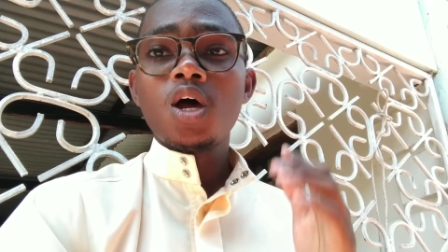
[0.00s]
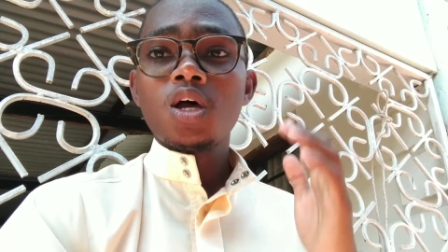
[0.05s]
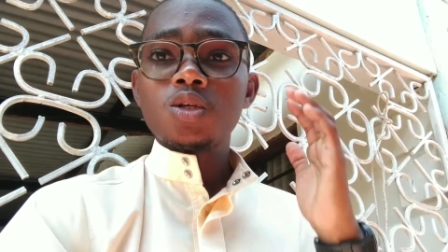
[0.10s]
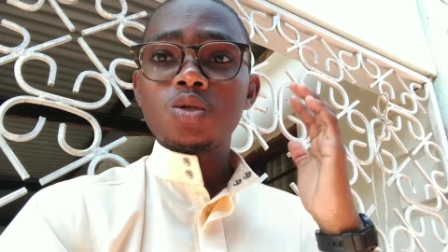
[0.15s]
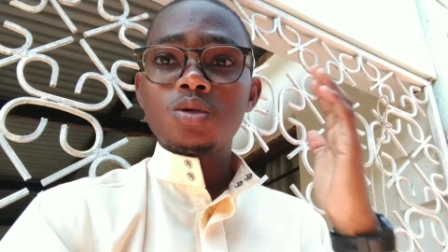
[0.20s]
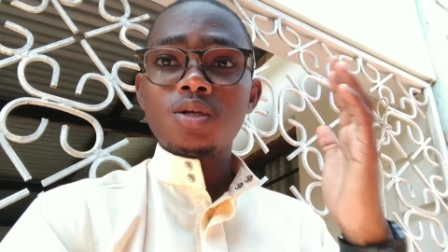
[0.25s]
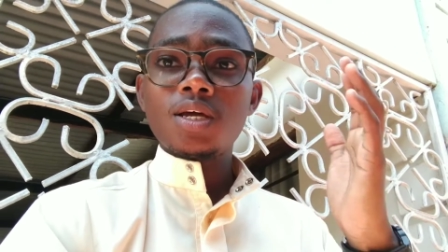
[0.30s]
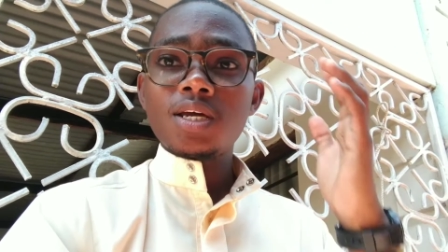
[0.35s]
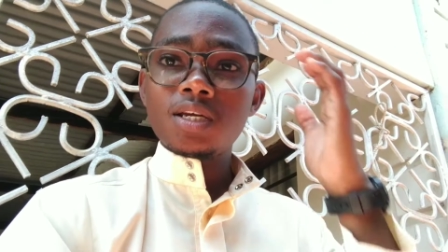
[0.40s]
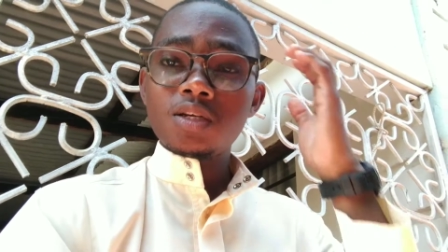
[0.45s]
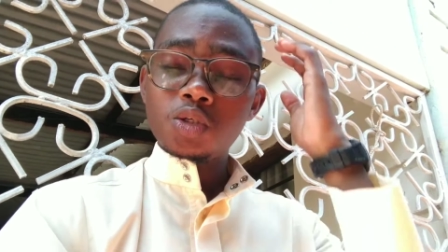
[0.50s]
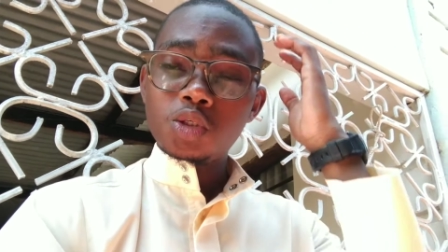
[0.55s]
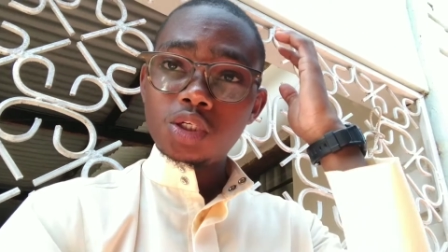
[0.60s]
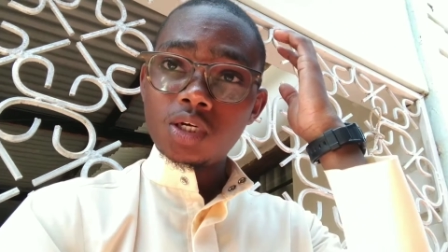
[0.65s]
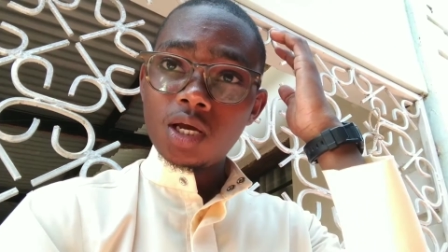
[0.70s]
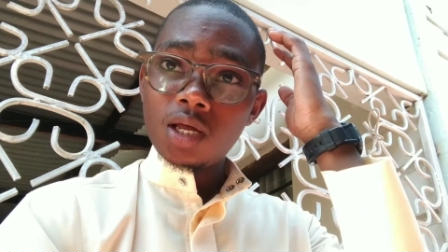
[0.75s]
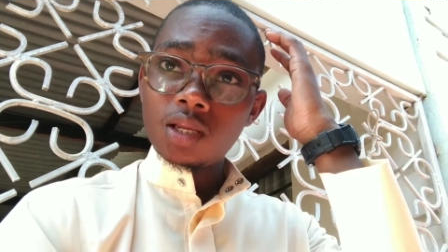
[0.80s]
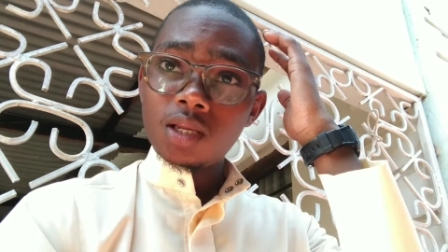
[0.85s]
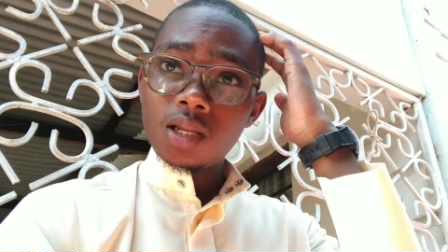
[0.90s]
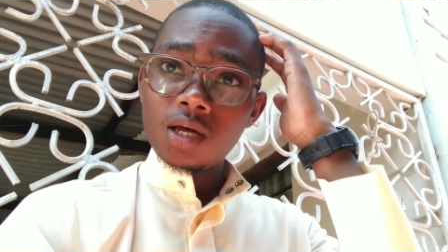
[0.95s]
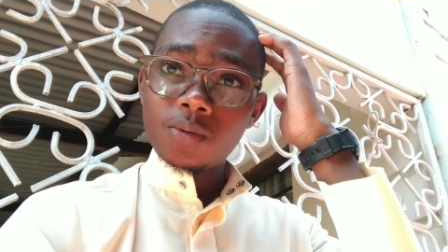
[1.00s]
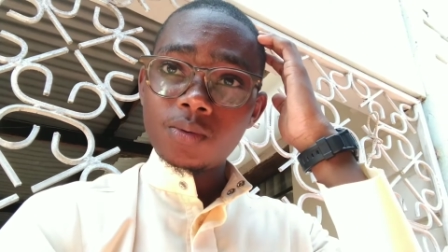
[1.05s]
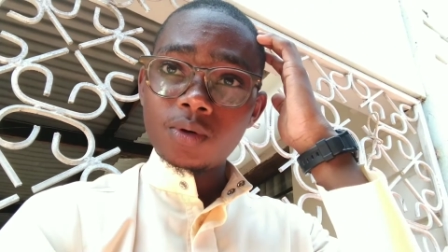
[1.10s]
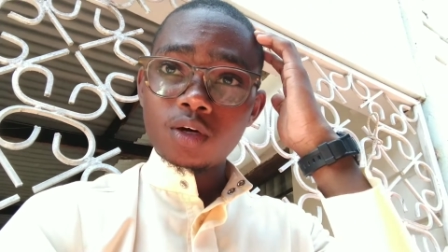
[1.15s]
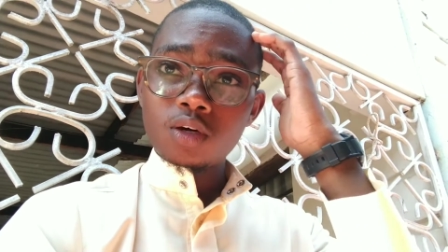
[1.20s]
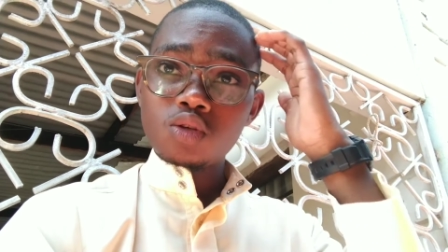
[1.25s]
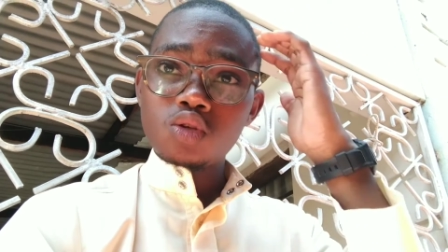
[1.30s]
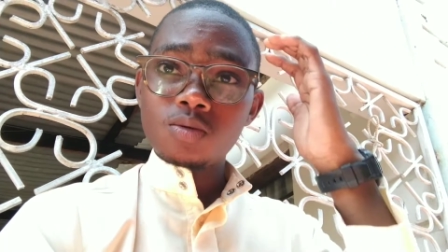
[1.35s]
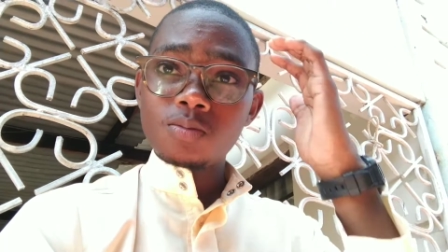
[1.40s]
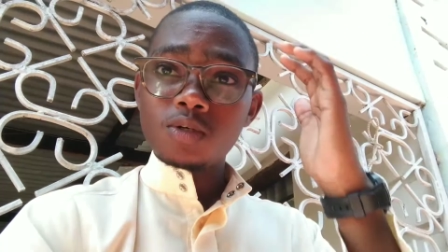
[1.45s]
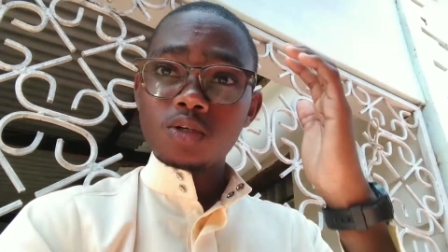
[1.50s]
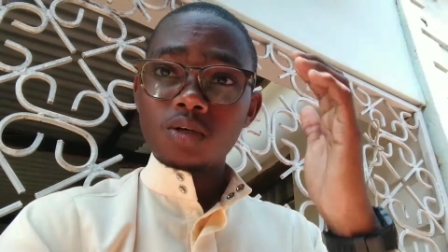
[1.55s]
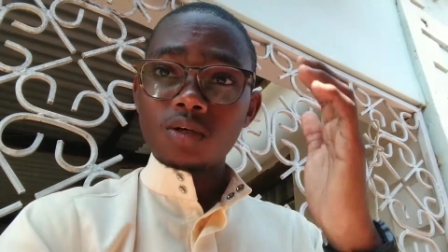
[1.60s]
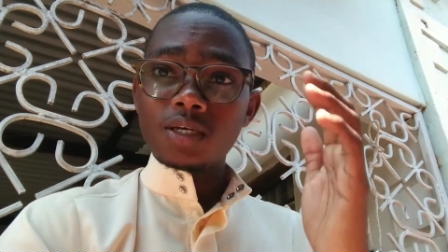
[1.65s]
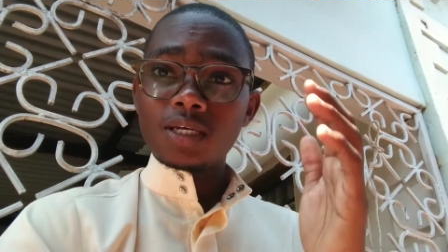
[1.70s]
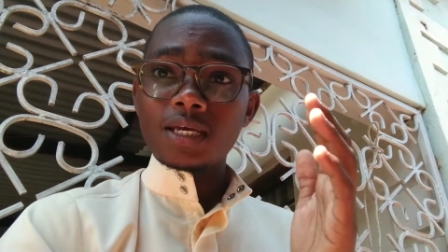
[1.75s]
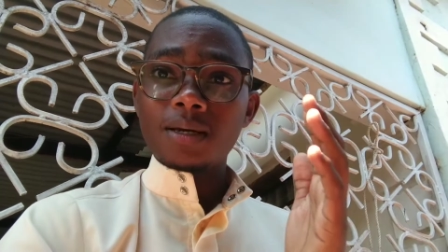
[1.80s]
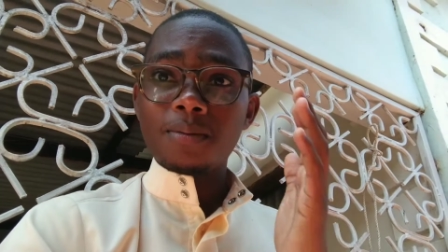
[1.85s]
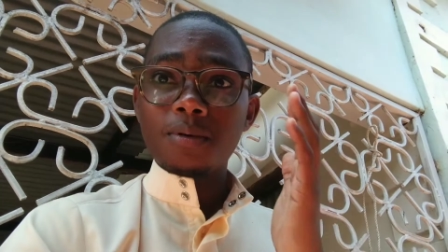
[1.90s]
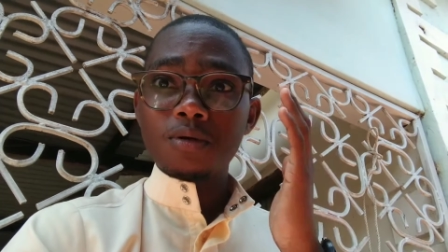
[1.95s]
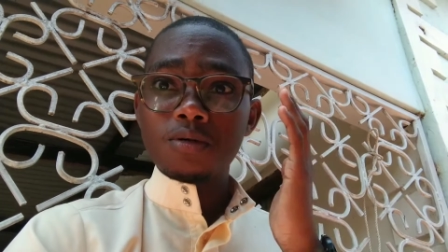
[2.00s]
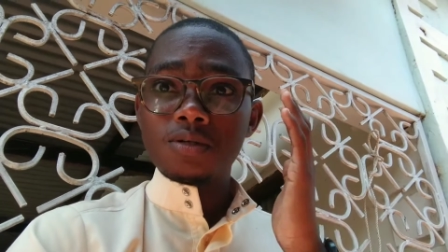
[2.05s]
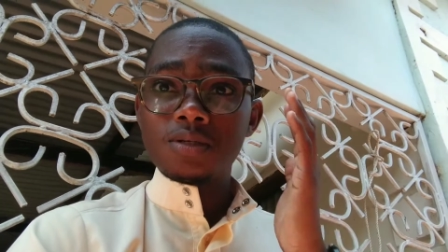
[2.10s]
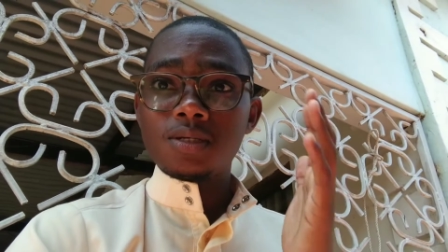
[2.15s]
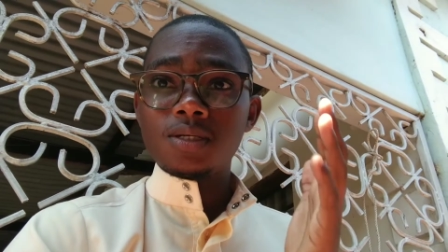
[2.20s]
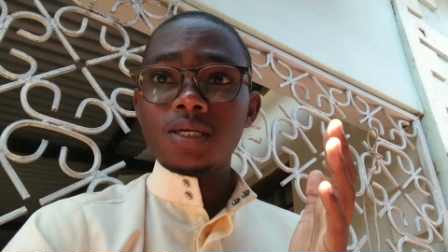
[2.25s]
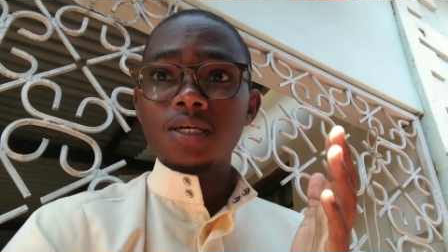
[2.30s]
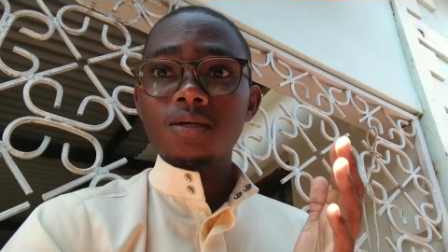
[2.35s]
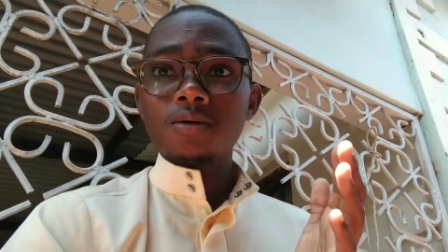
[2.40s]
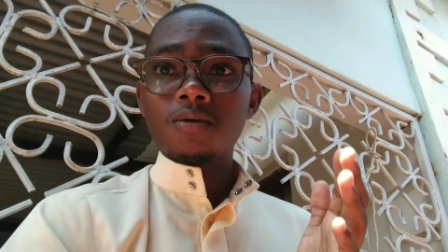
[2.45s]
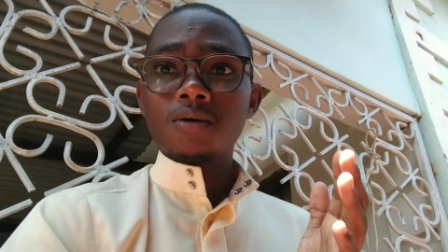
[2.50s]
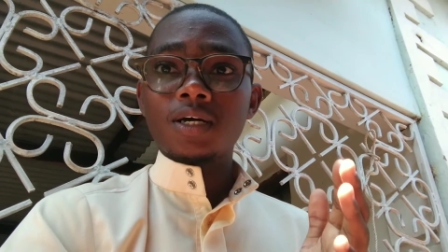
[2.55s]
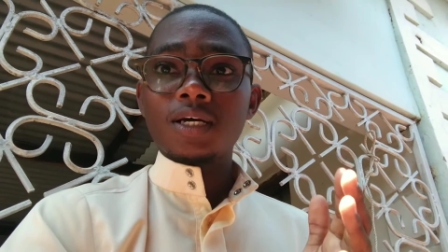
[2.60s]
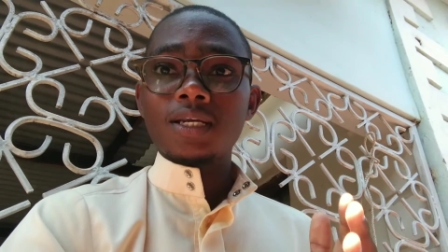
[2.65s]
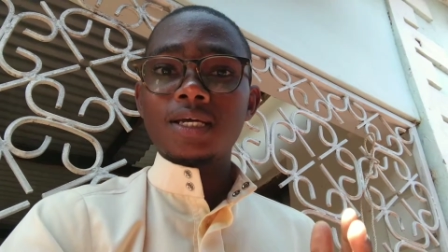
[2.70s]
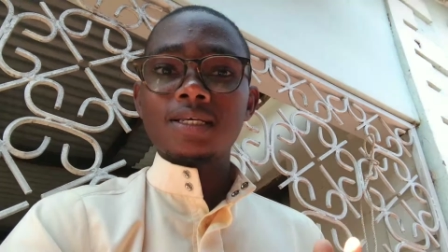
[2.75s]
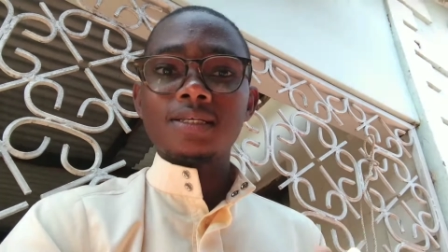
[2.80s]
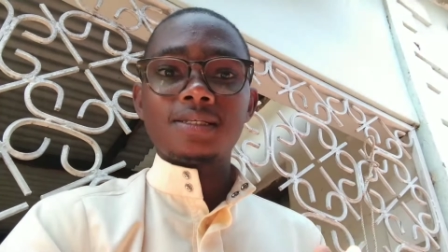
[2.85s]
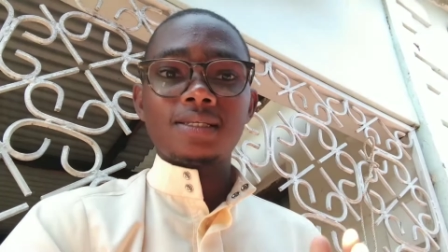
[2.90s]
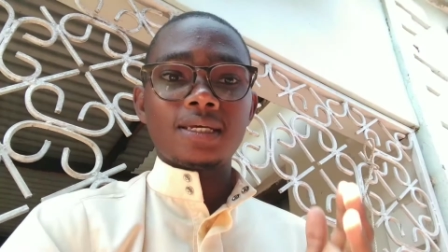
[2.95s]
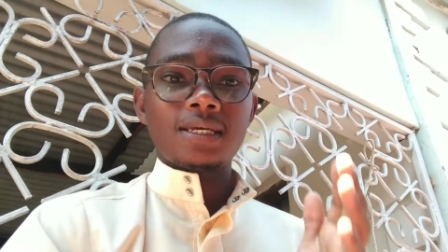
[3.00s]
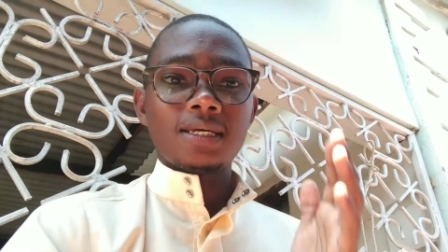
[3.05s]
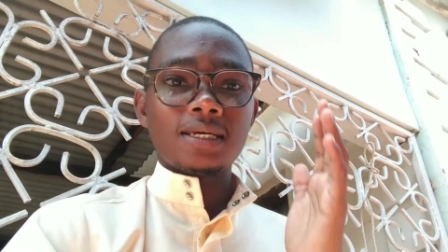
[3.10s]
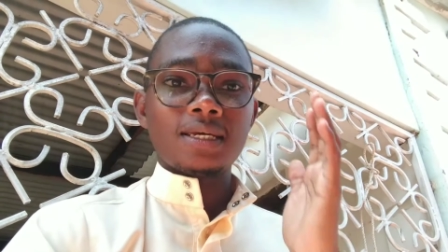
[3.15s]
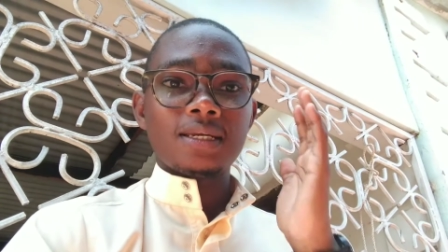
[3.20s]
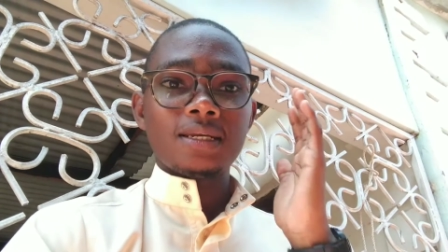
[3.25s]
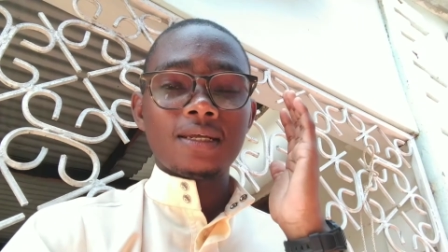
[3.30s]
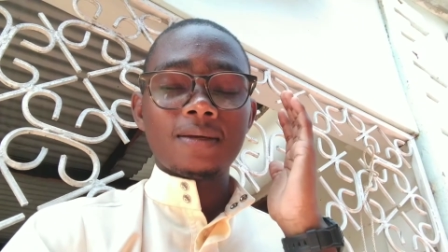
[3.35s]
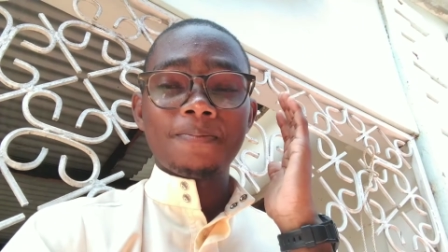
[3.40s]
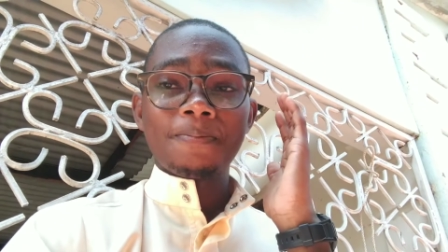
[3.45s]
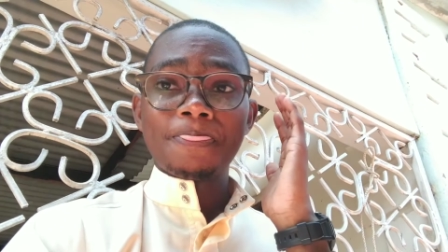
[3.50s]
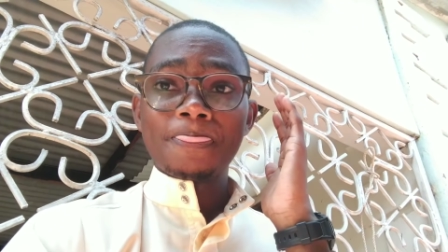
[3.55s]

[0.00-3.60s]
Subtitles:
Today inshallah we're going to be talking about staying organized, and